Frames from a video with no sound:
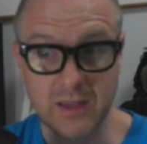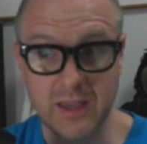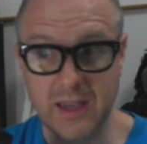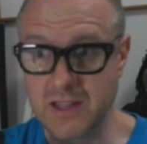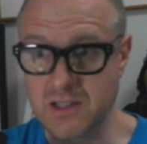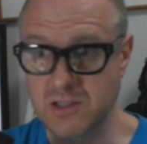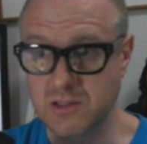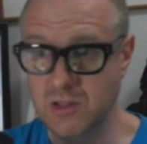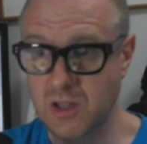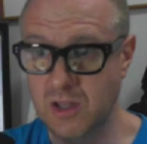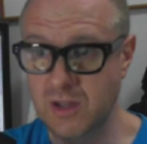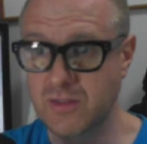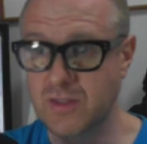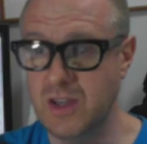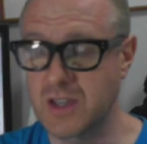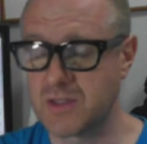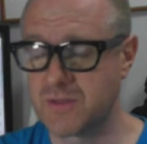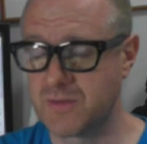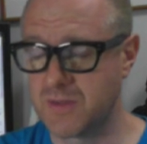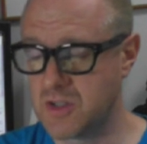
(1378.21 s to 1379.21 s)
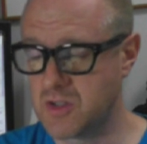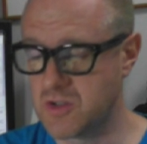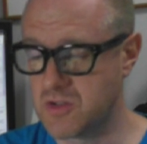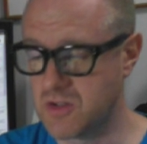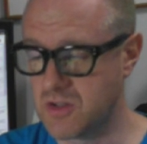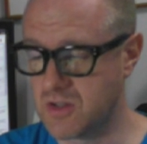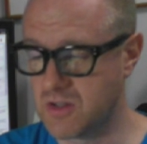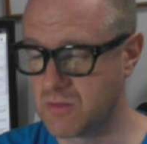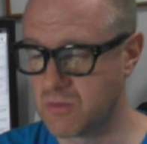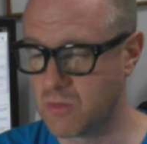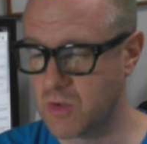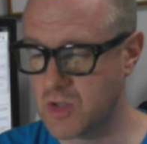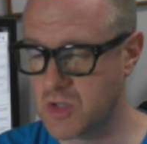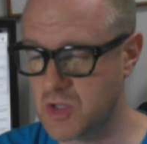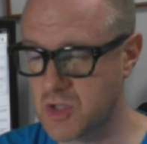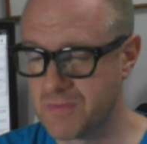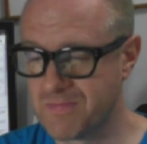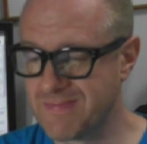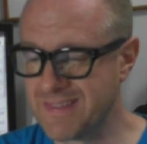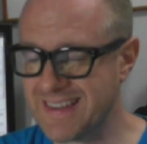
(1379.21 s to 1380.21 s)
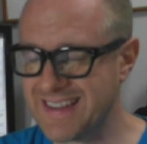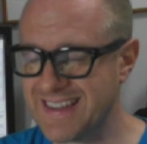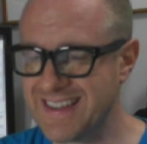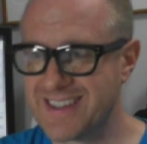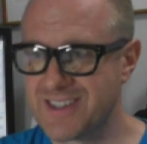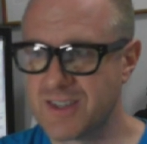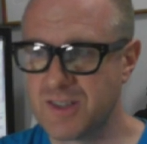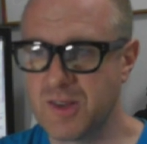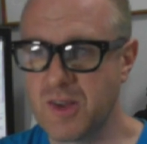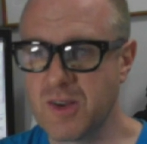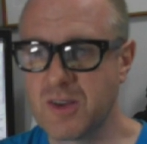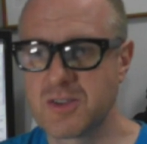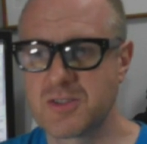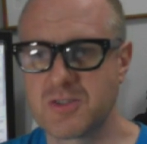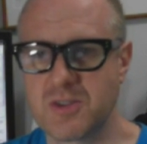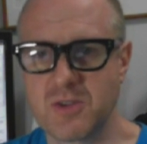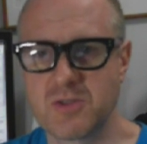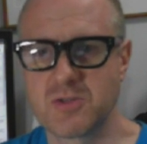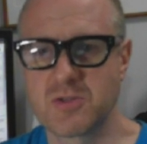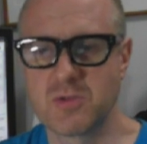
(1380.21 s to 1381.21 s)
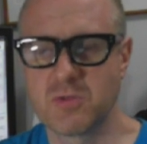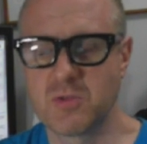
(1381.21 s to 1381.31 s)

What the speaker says: It has a lot of nice features in it, which, so long as those are